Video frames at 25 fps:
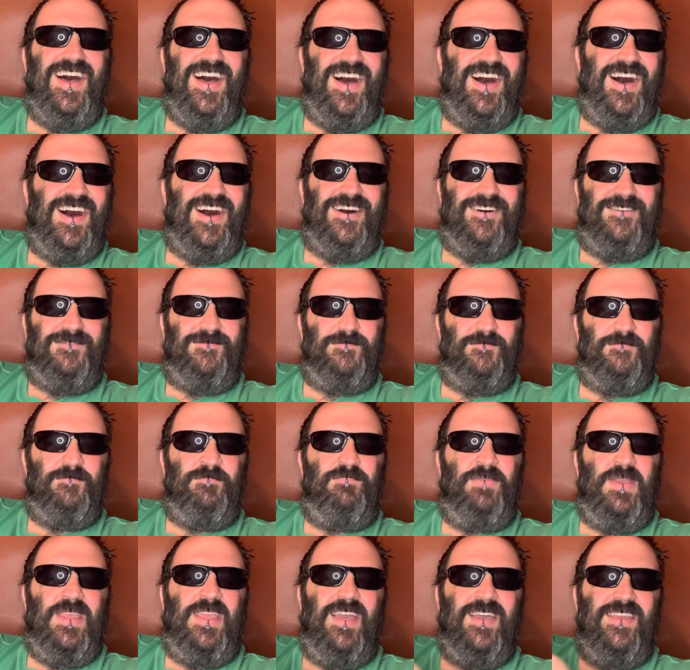
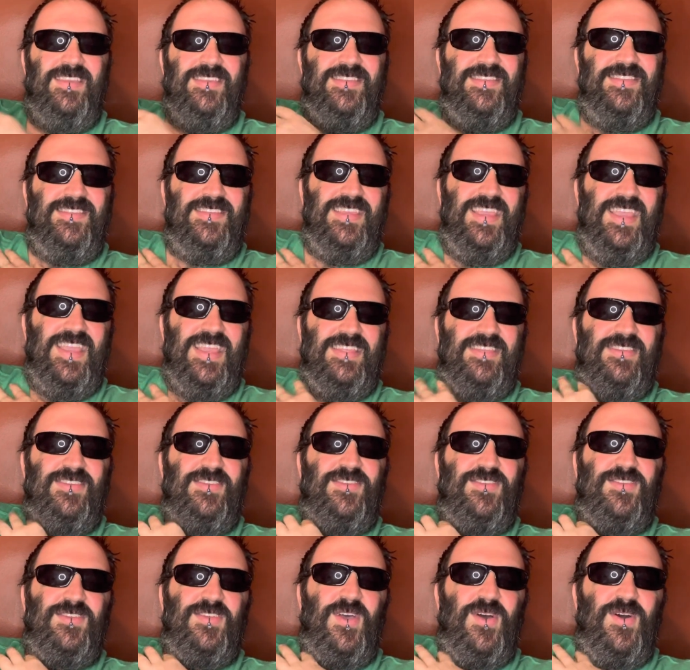Because it's
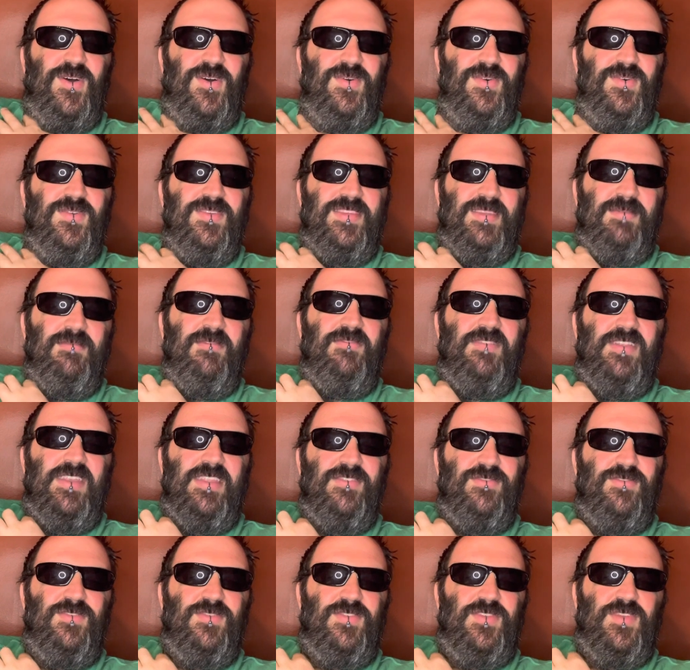so, some of it
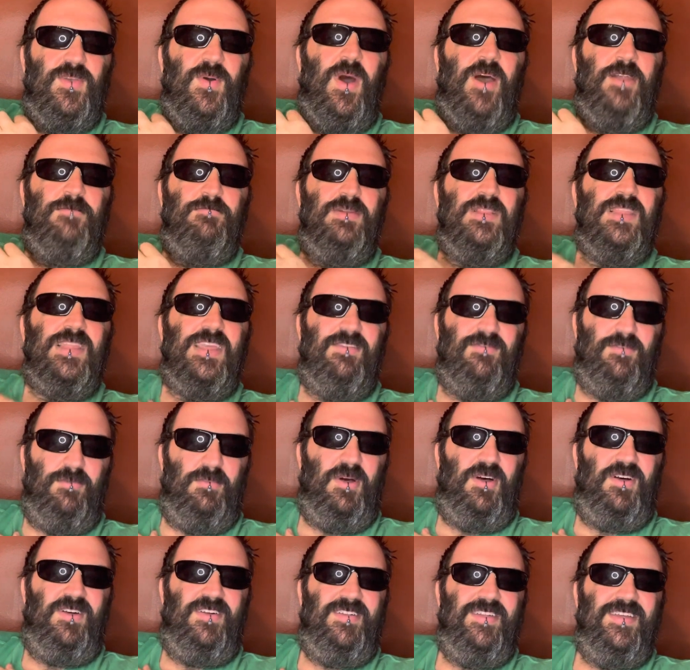is just so
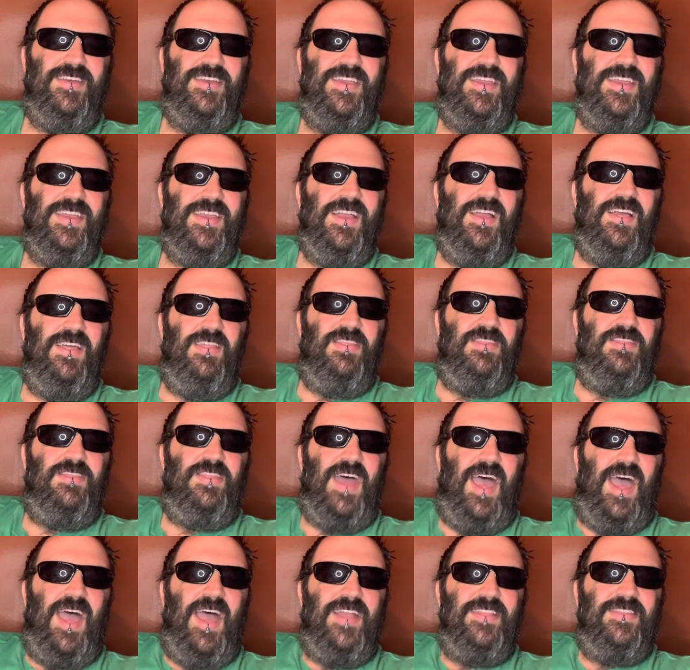unbelievable
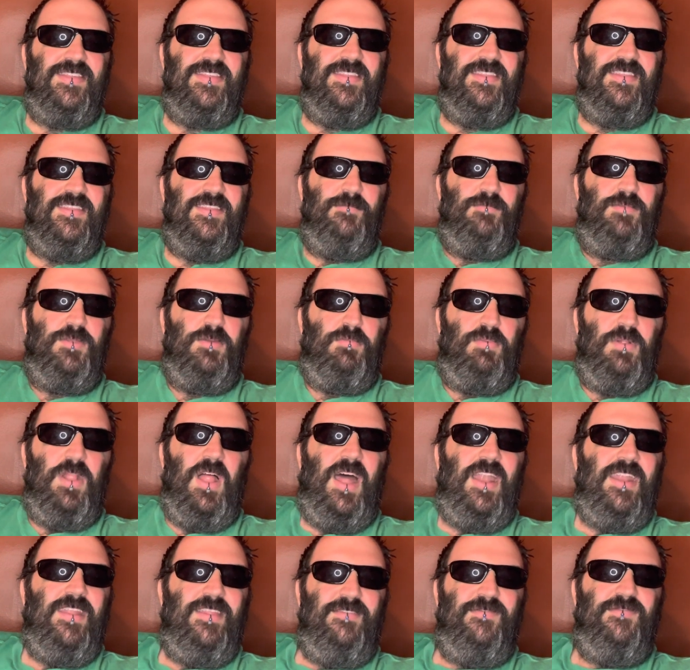that the
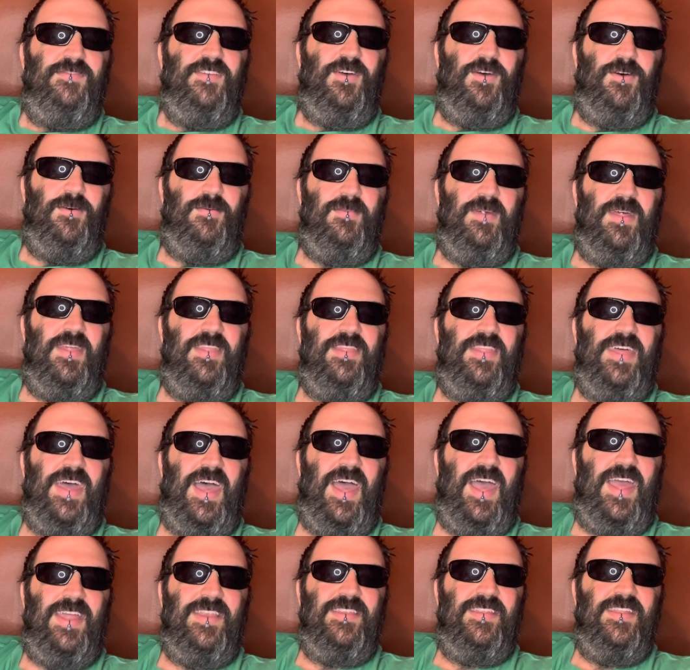plot of the film
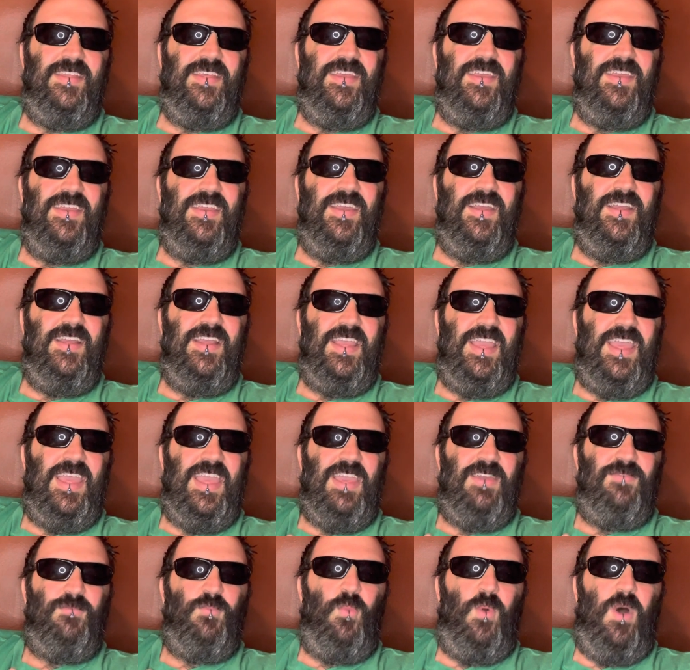that
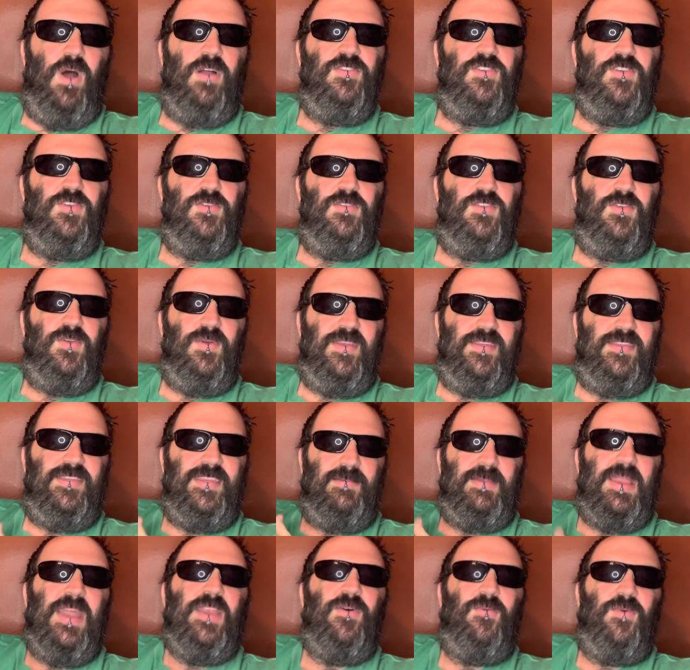it wants you to
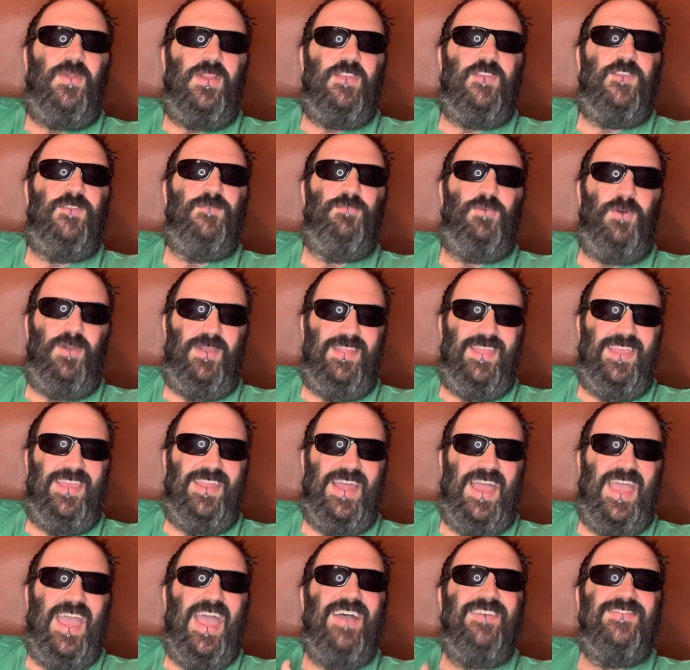accept, I don't want to spoil it.
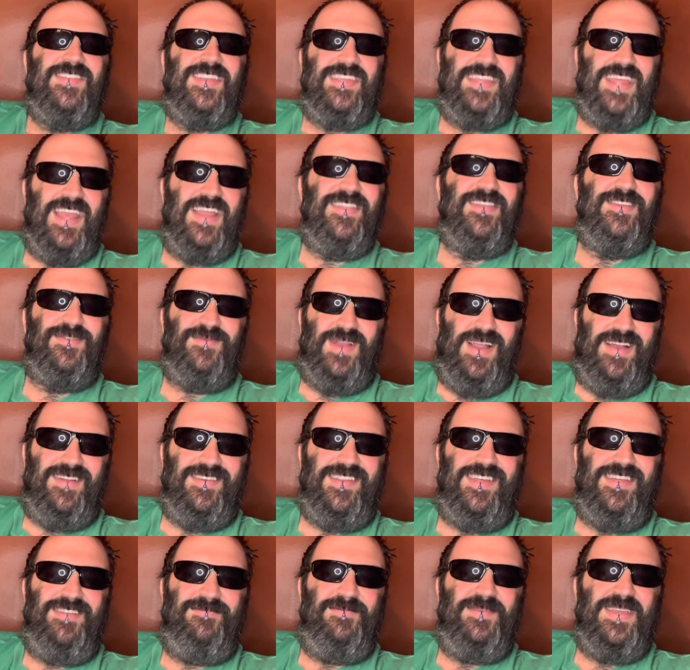I have to dance around
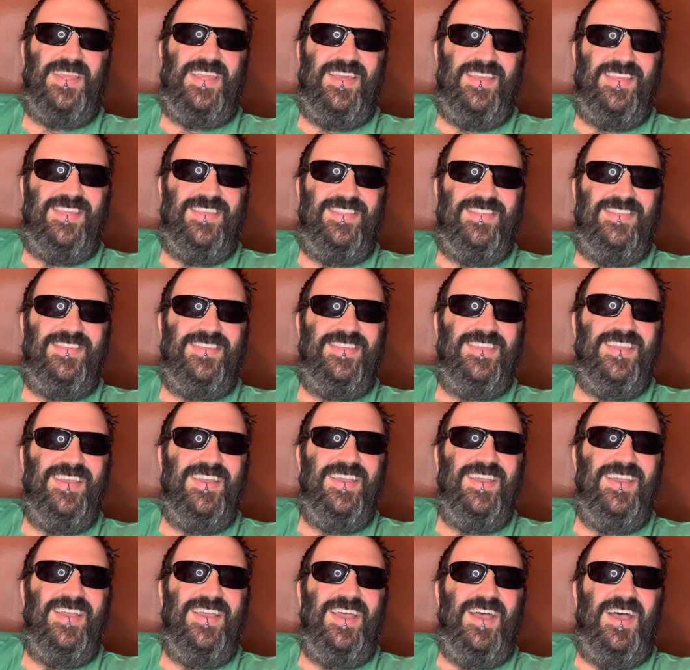it because,
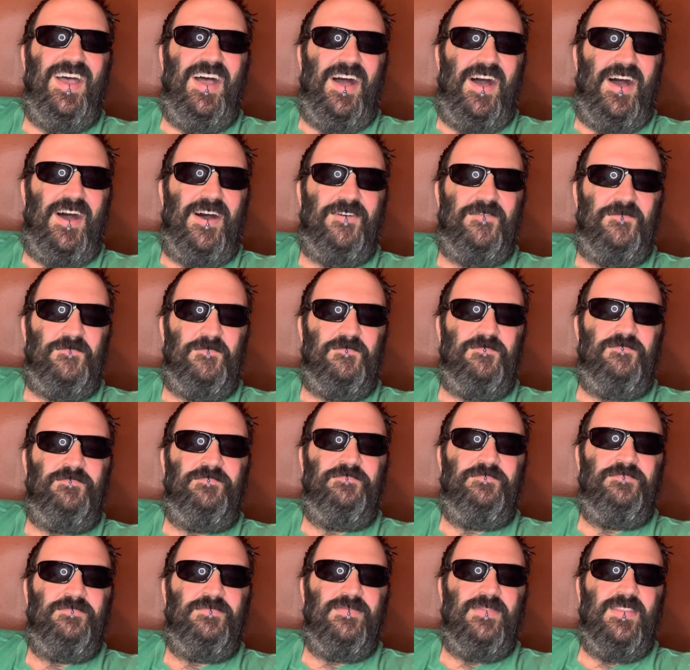I
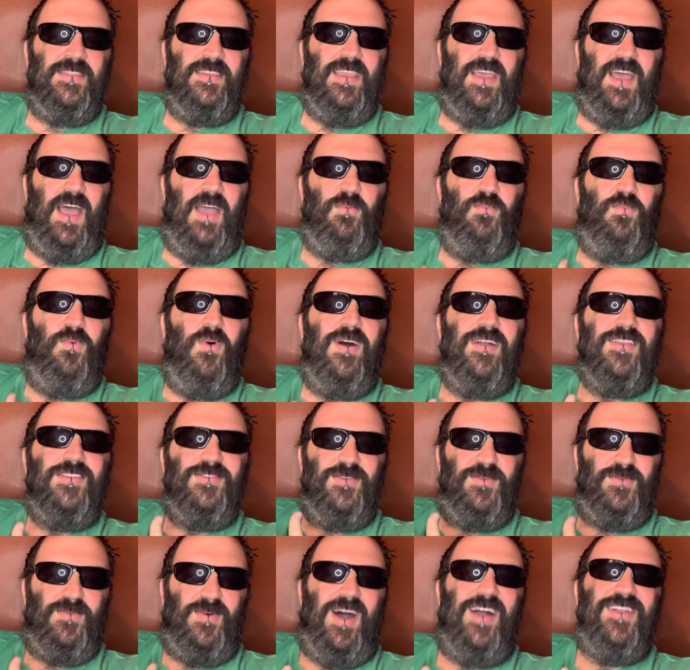want you
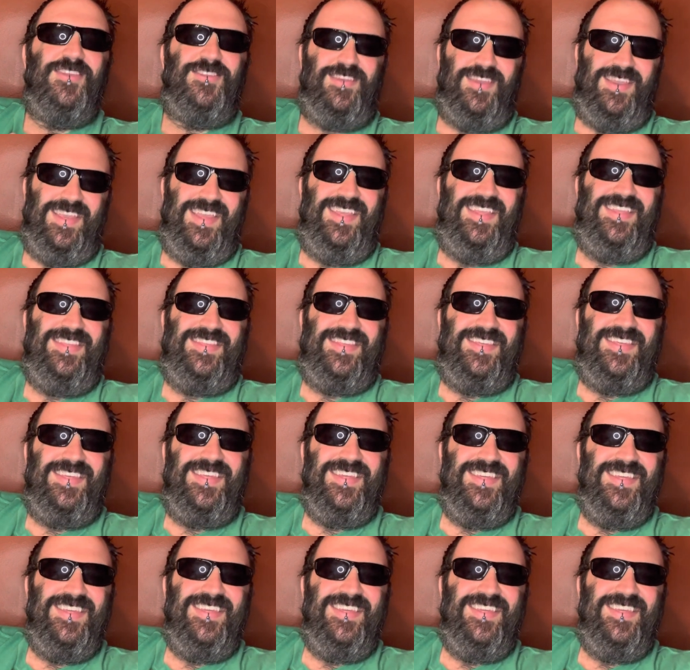to watch it.